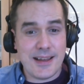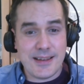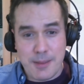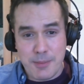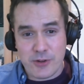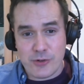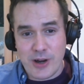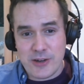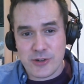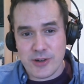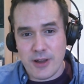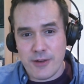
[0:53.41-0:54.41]
a
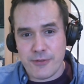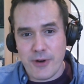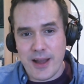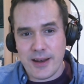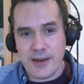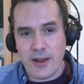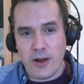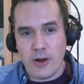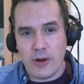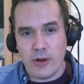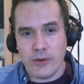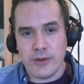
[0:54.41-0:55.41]
demonstration of Friend
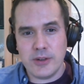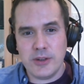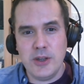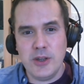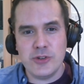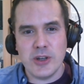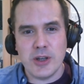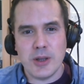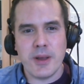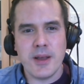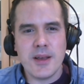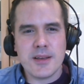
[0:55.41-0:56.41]
on YouTube.